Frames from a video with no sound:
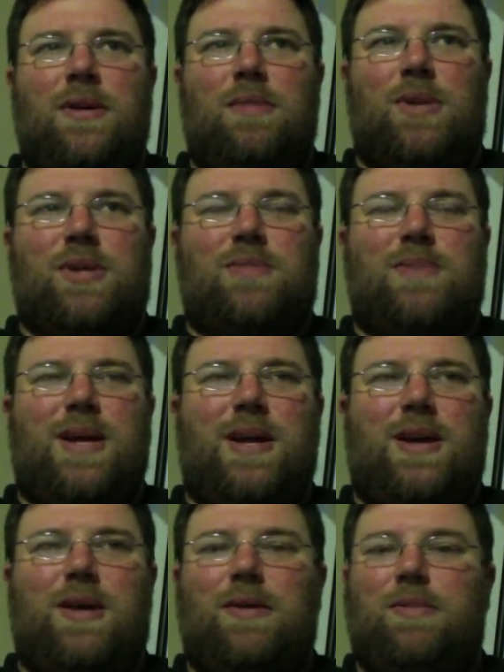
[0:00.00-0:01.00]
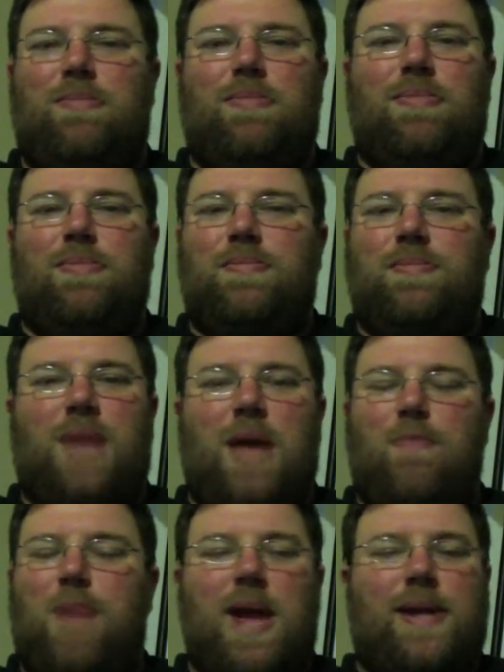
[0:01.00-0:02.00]
Martian Man, or
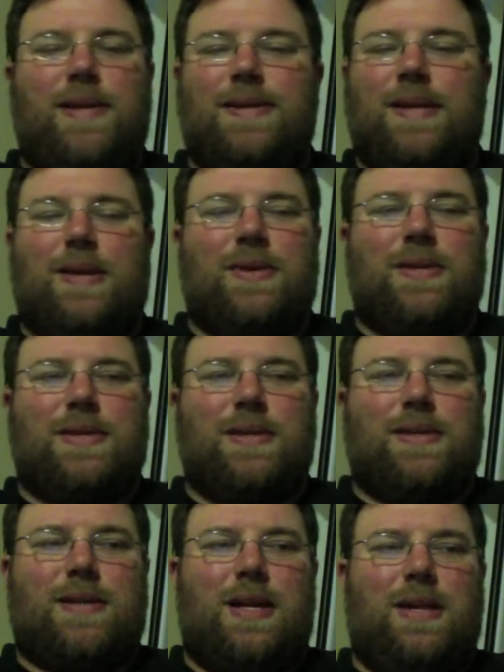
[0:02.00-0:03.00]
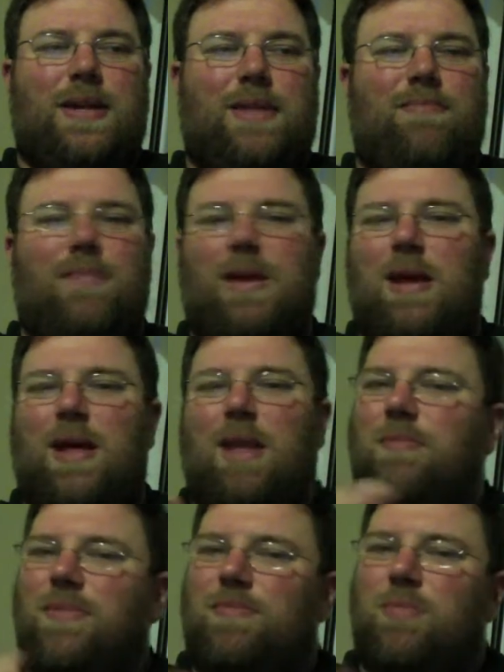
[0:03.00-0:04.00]
deadpan as he always is, kind of
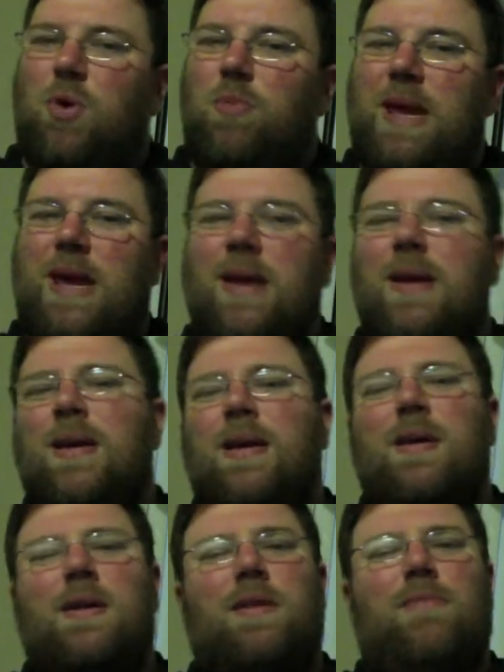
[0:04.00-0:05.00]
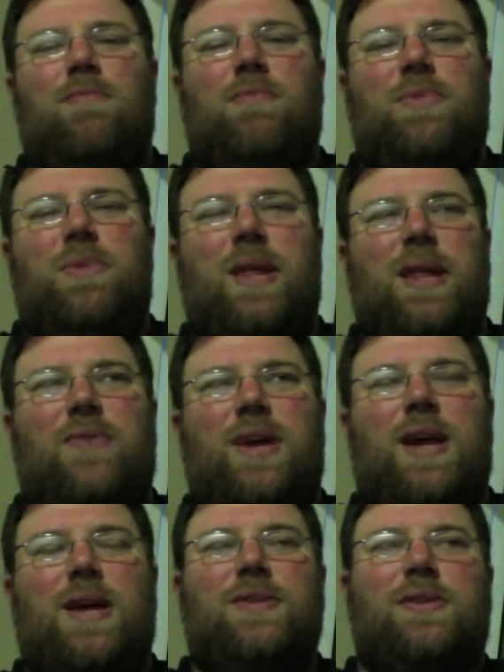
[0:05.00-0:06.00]
that mopey delivery he
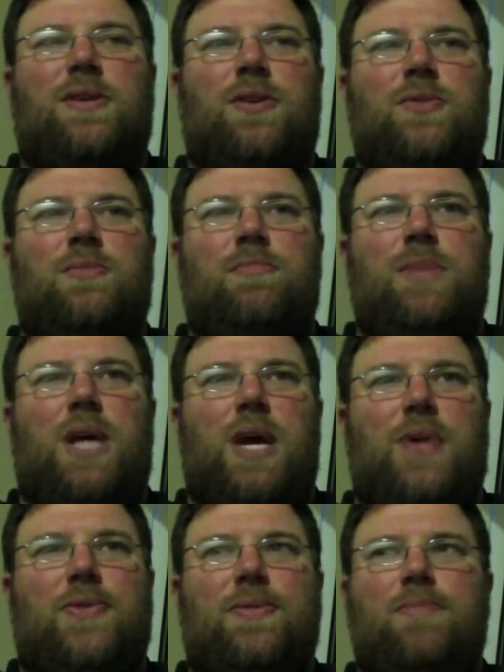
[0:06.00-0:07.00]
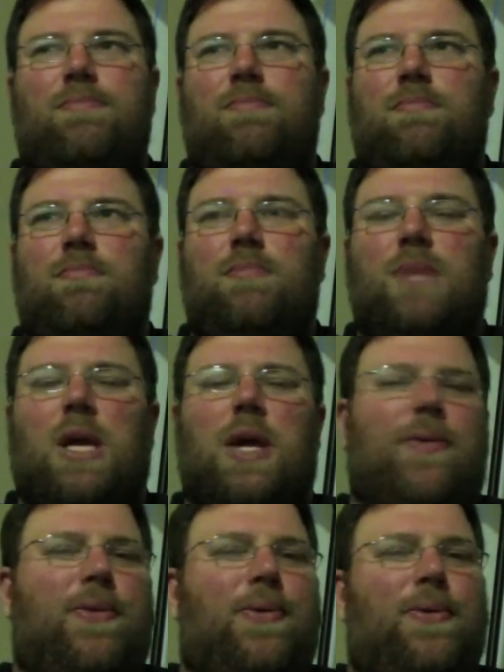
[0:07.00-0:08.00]
has, just goes, "Yes,
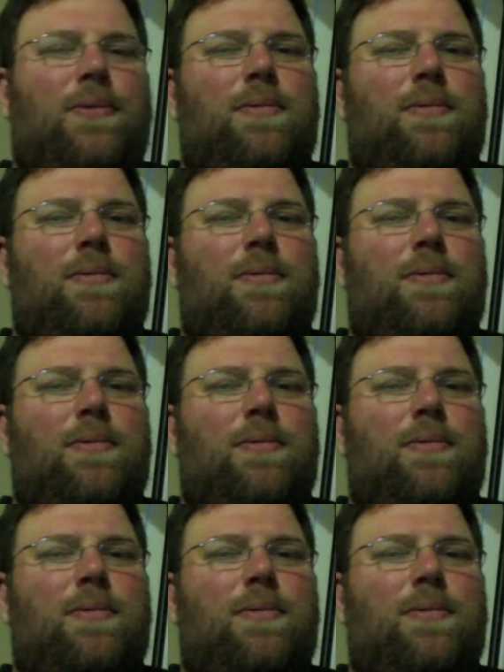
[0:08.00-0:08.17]
yes."